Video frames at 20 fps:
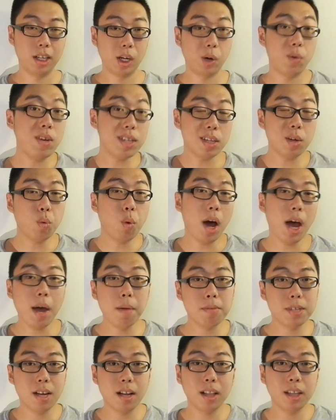The reason why
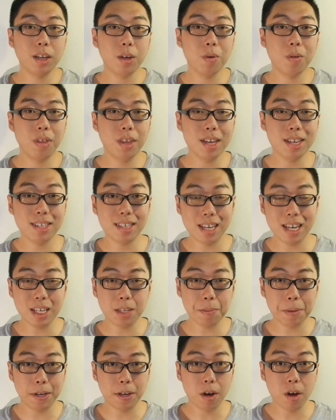I'm telling you this
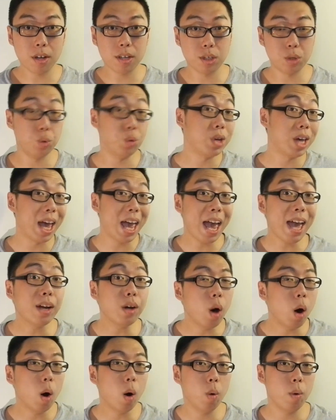is because you
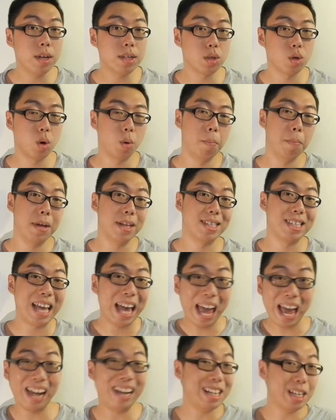can always omit
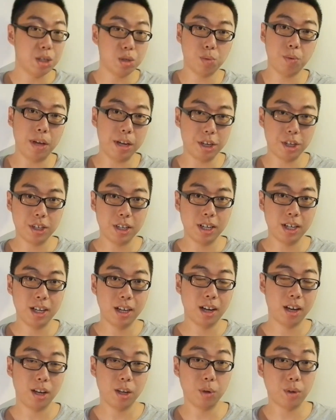any switch.
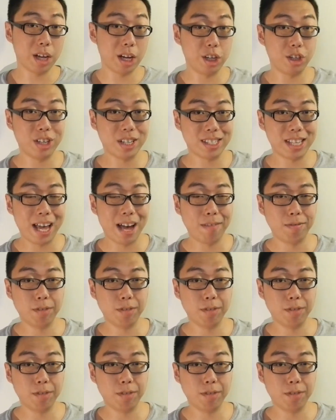You can just